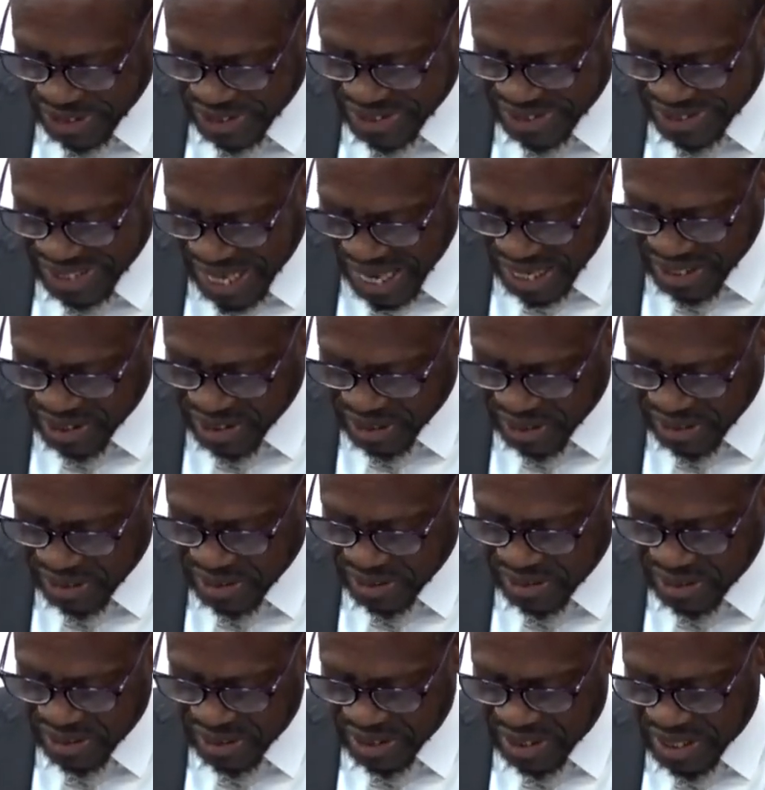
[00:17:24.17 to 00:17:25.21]
the
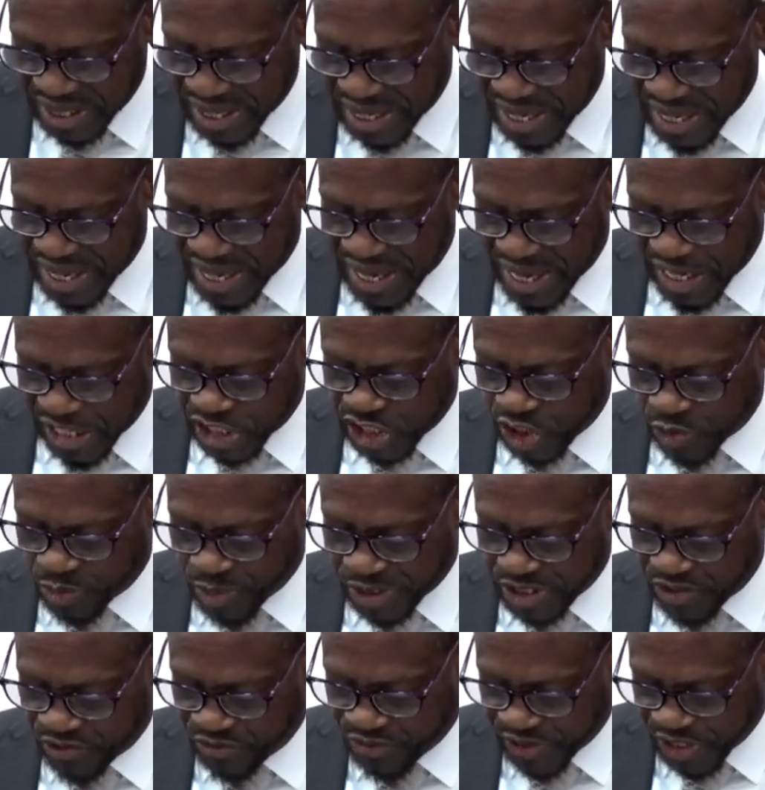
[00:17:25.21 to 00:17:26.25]
standards and
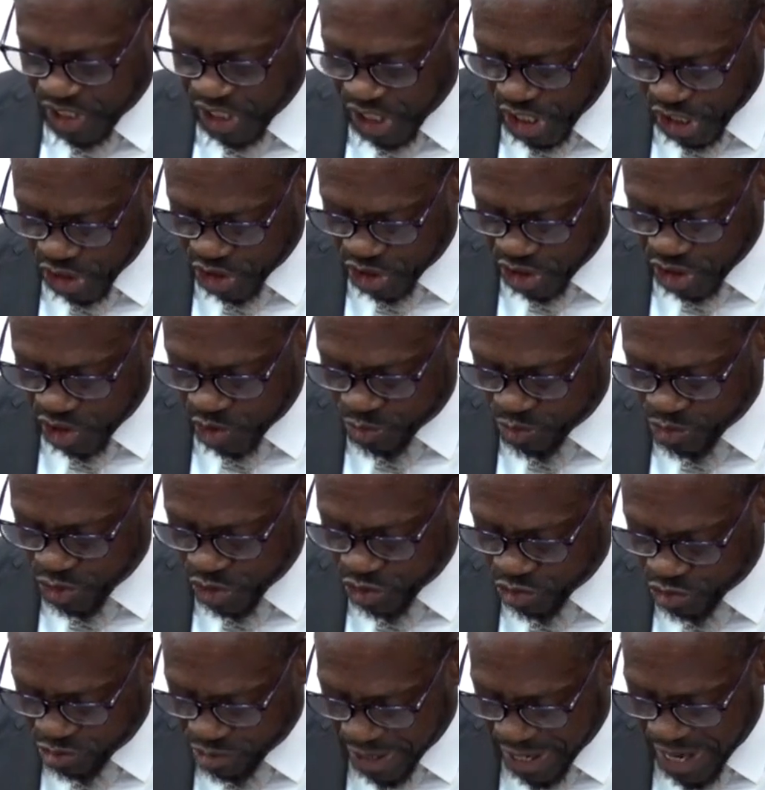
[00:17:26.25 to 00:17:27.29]
specifications
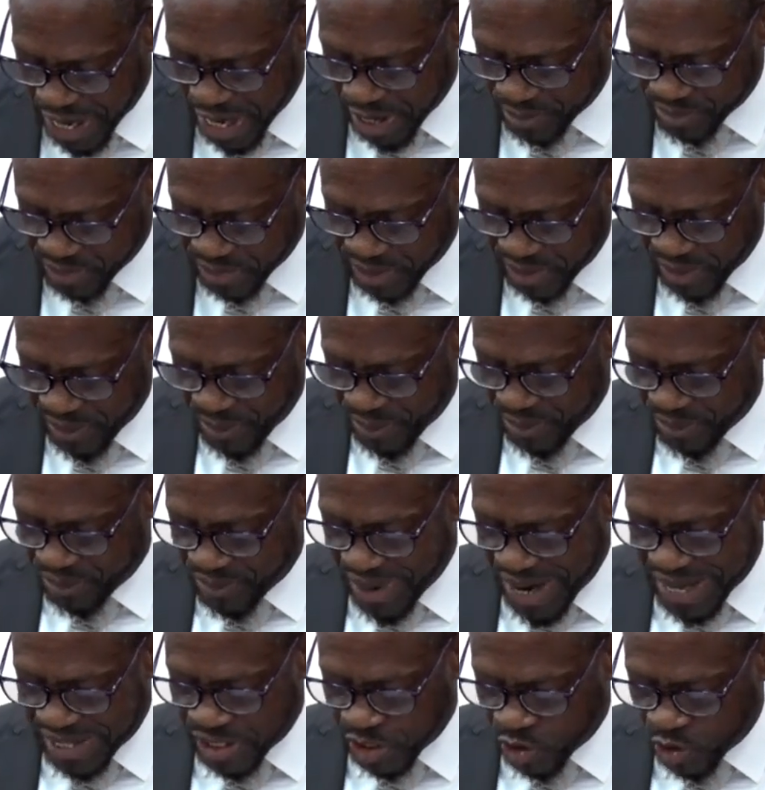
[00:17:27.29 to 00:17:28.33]
prescribed
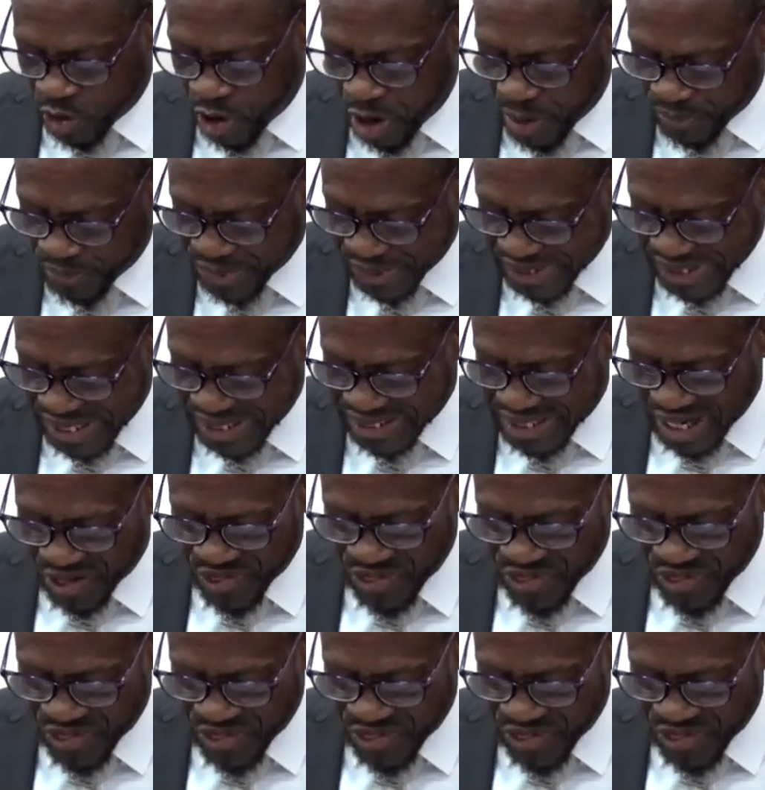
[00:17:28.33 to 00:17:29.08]
by the competent